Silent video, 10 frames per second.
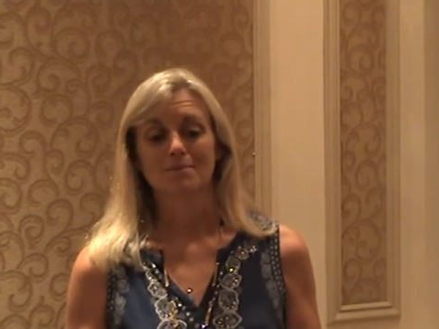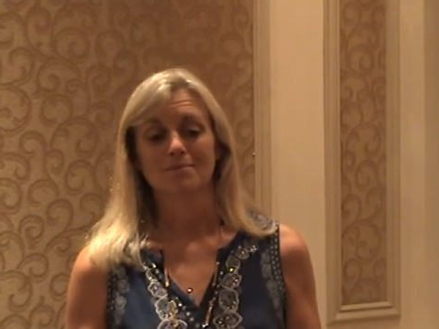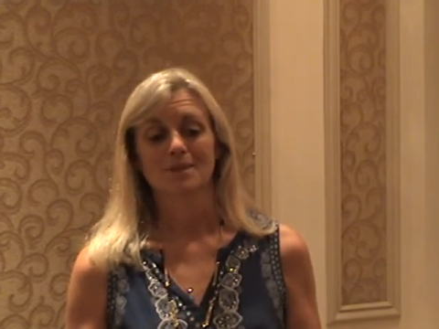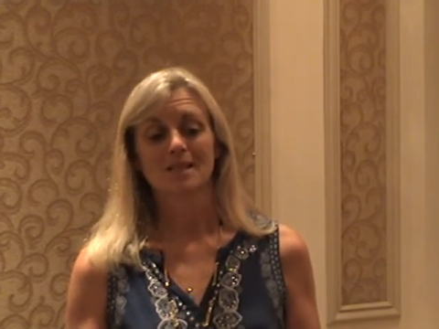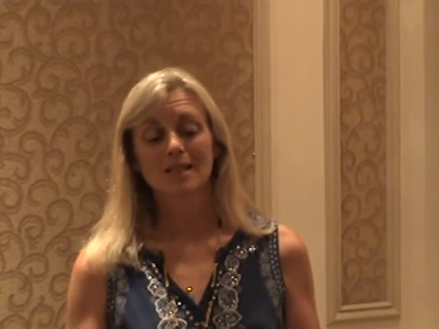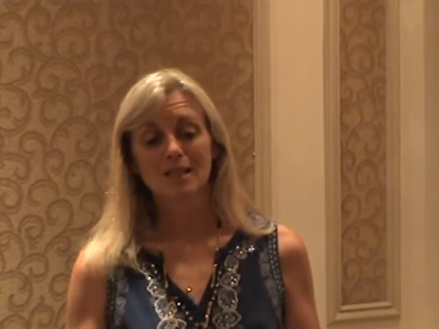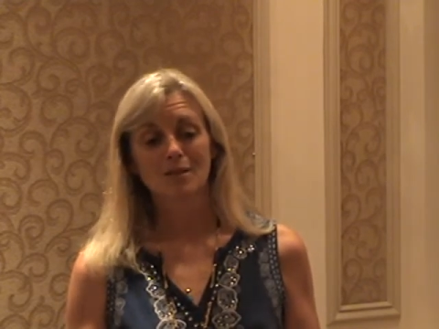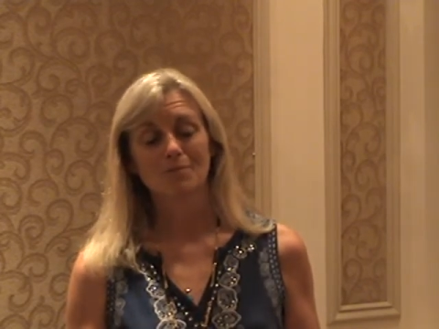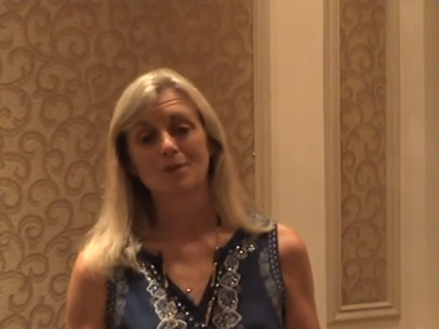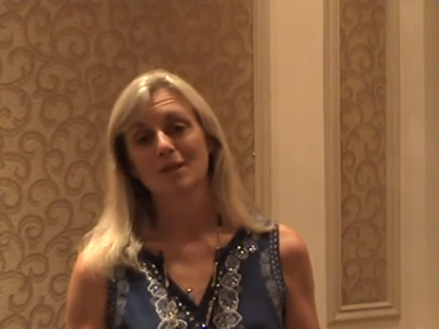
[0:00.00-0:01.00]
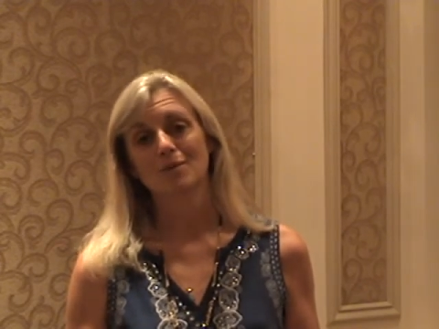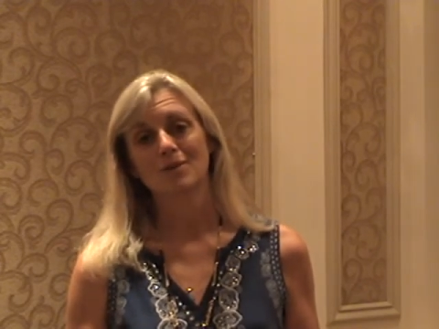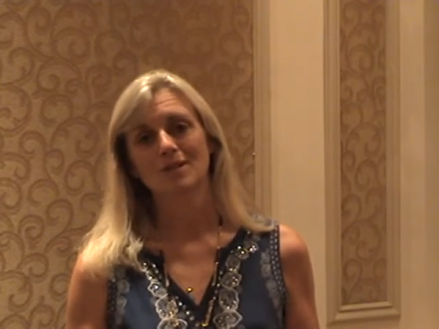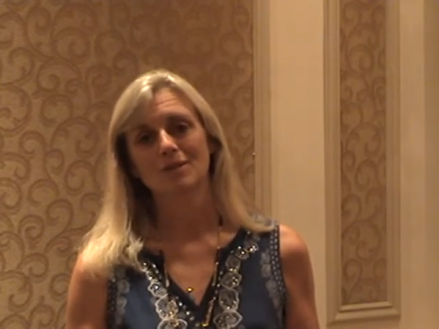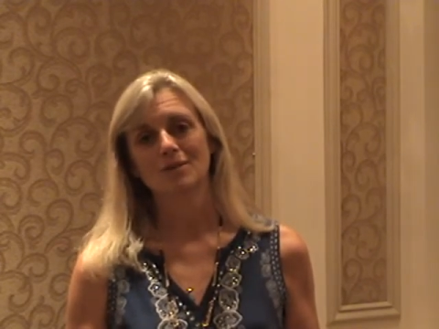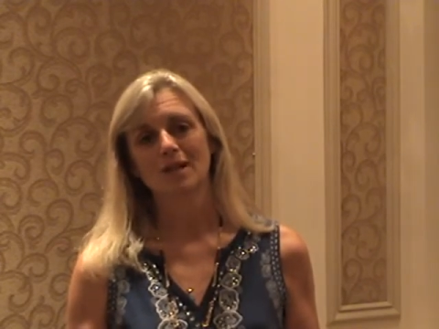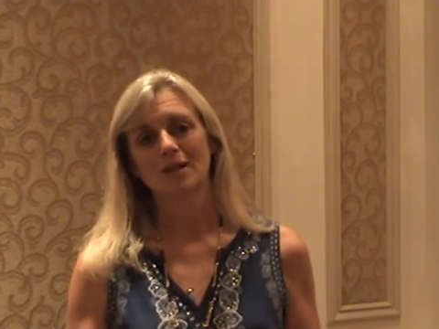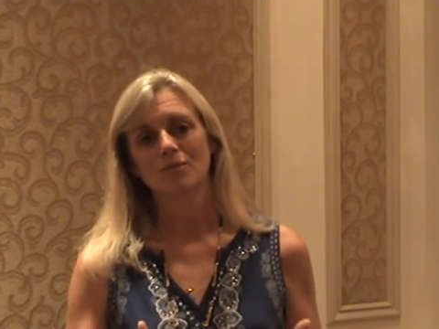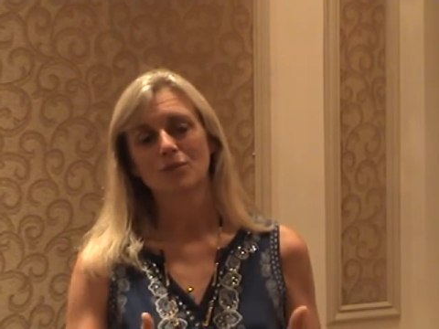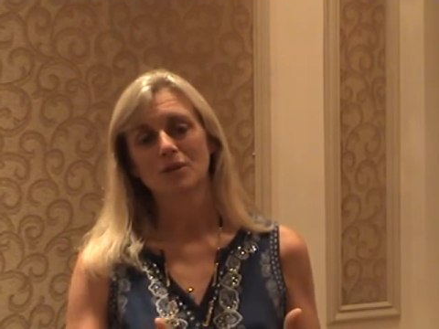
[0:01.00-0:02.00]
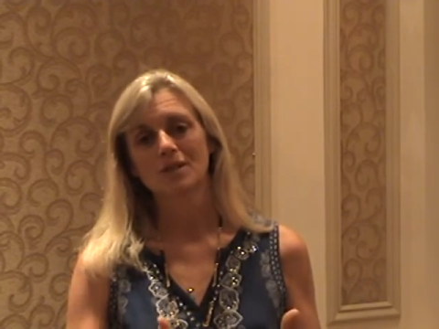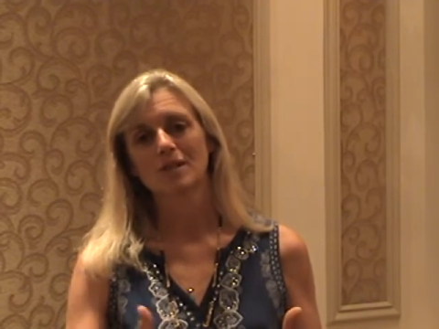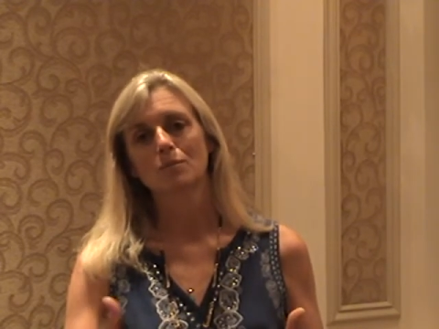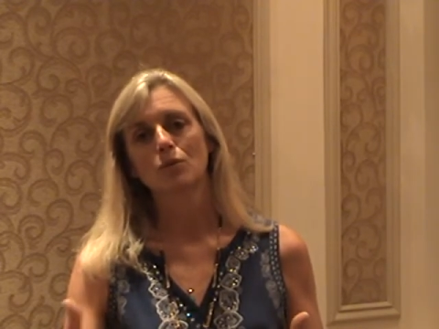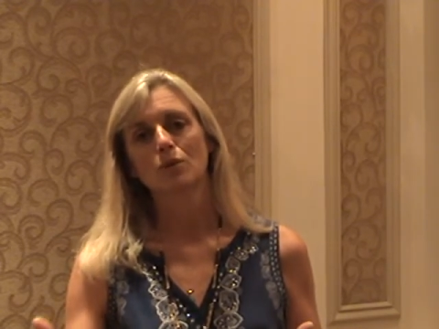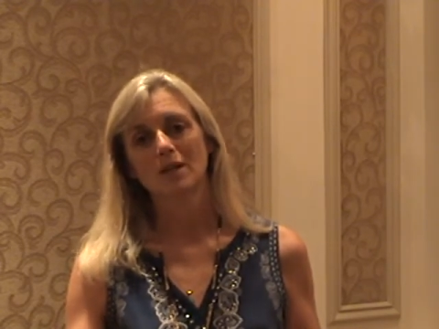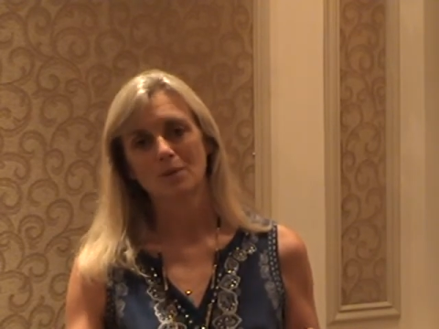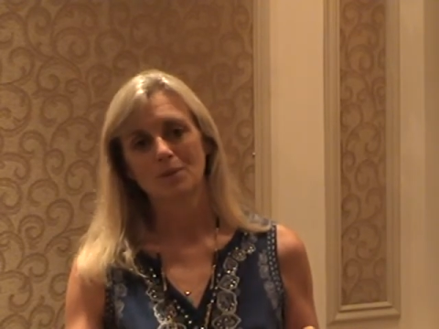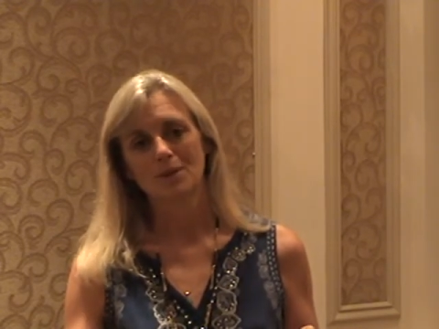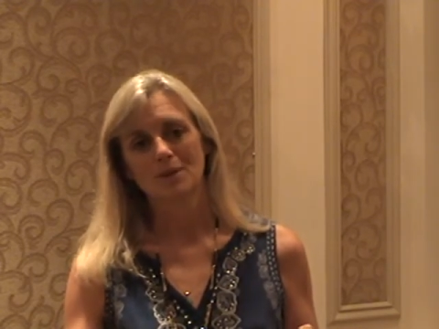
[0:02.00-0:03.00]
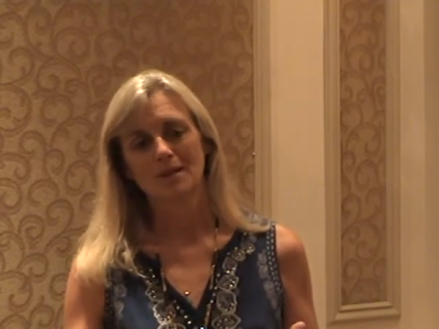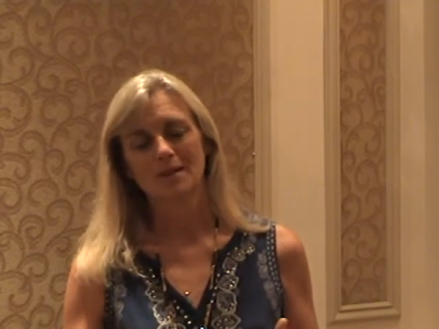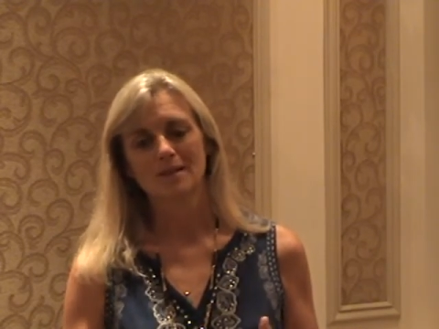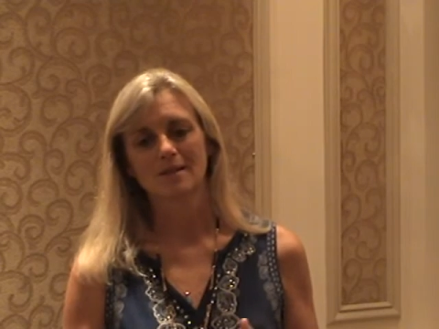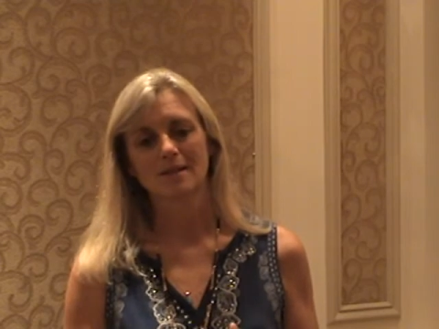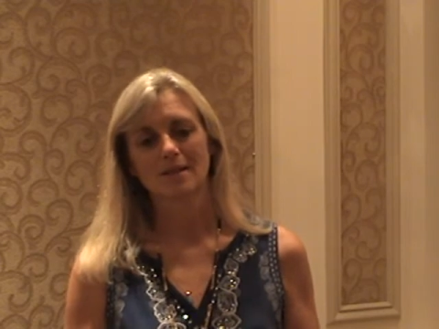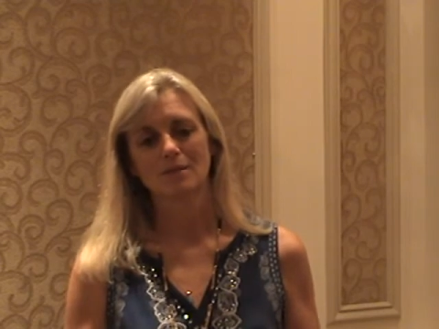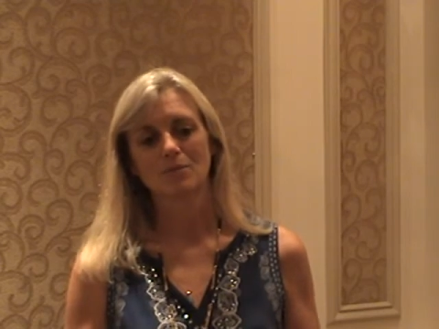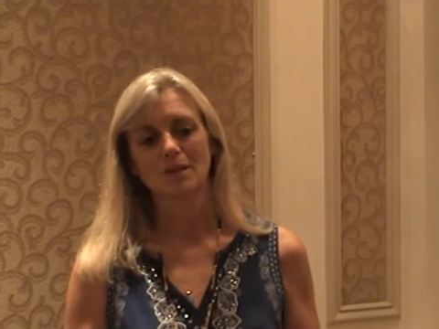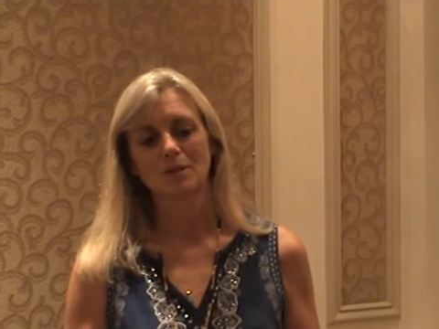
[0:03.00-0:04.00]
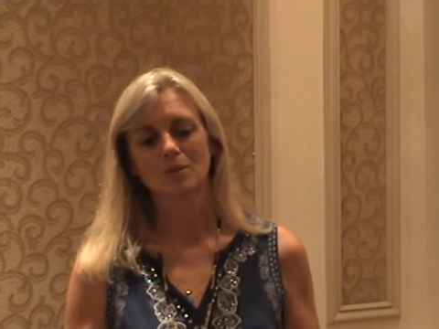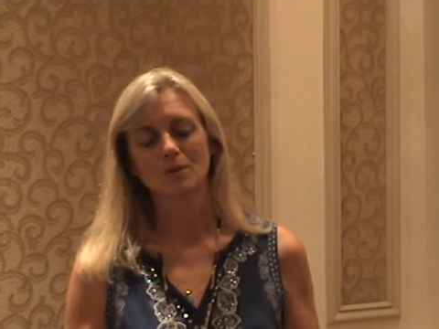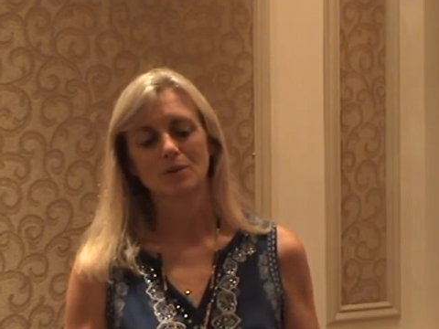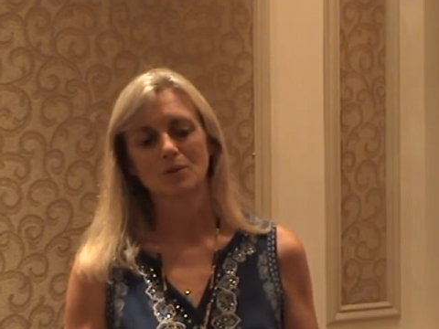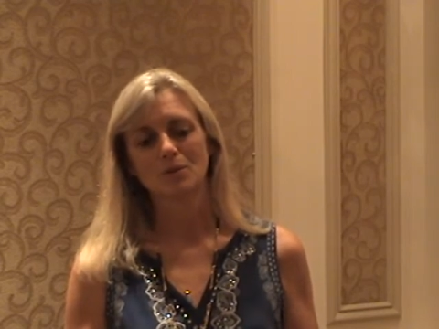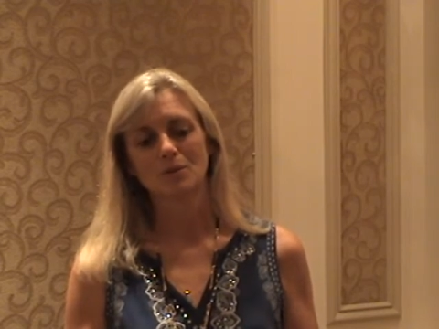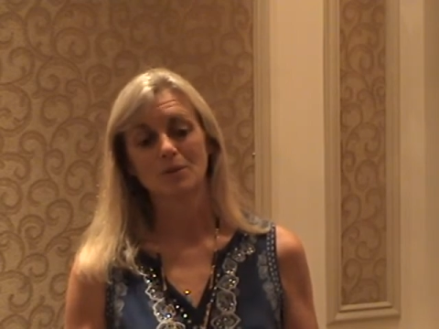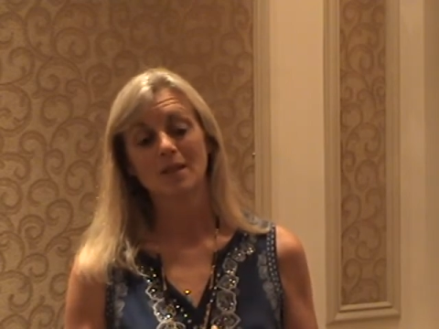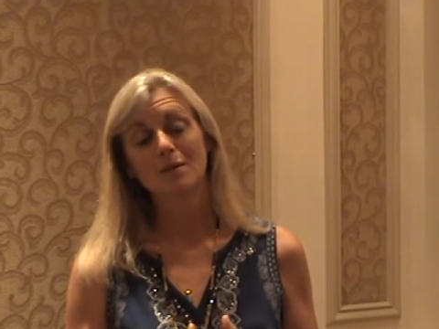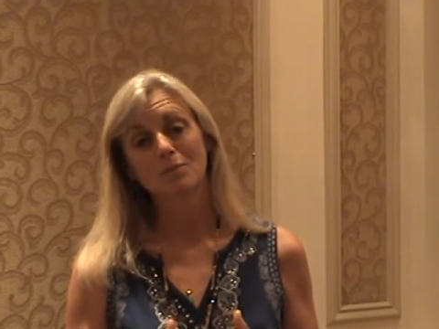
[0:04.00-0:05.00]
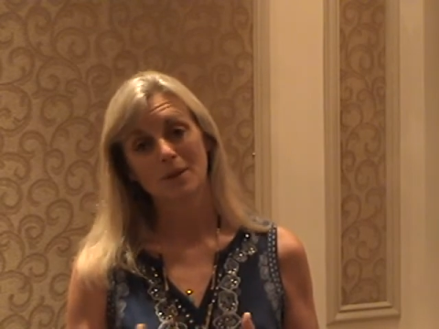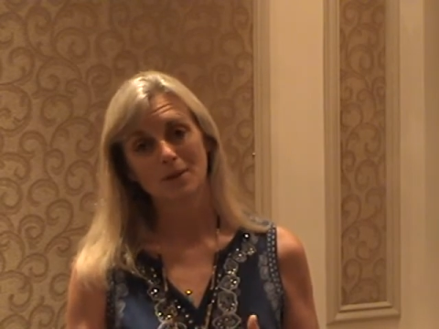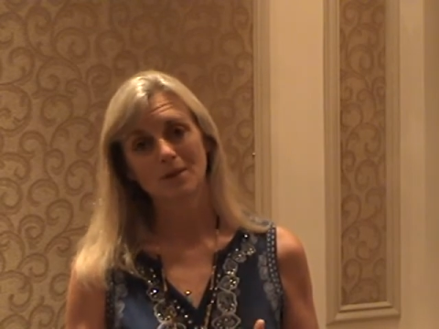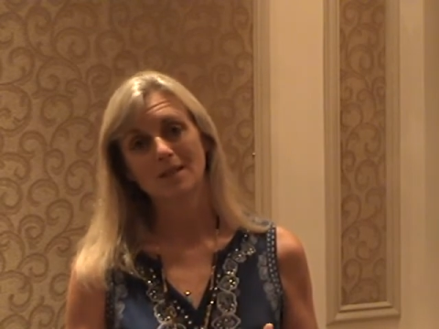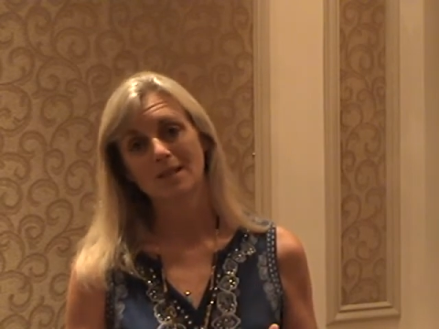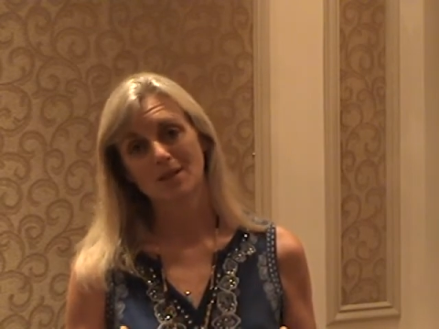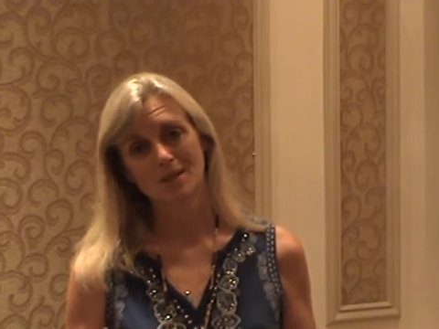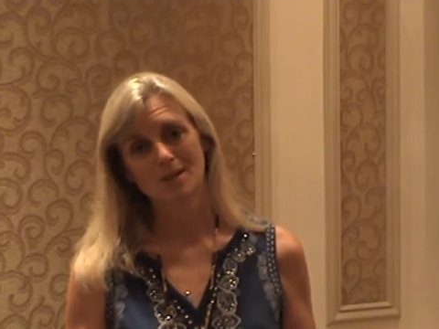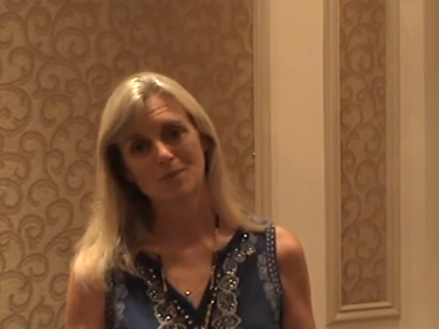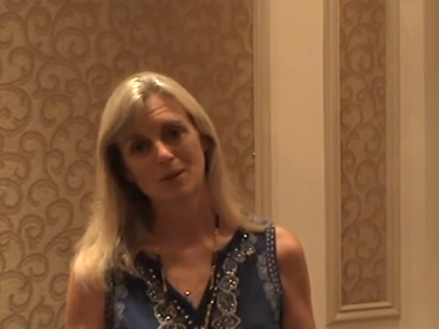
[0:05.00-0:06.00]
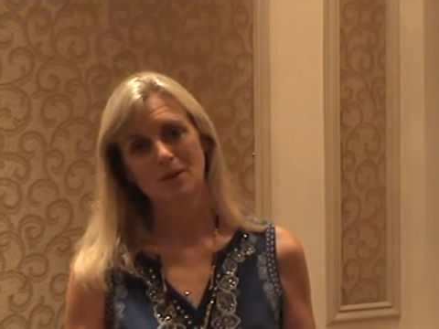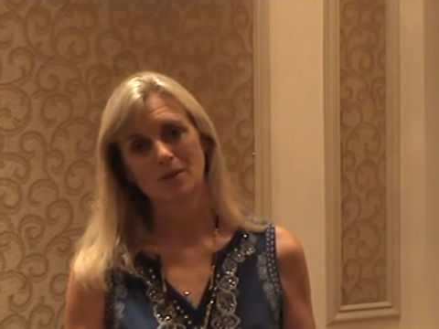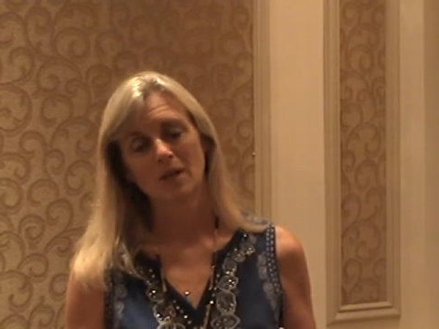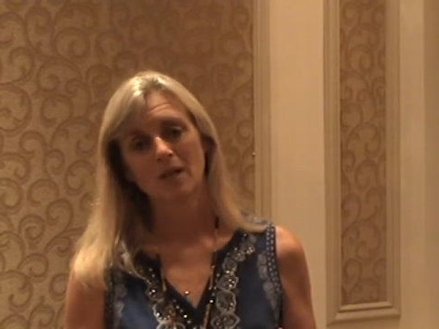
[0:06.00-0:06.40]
sleep, be able to have more sleep-awake periods, and be able to eat better and digest better.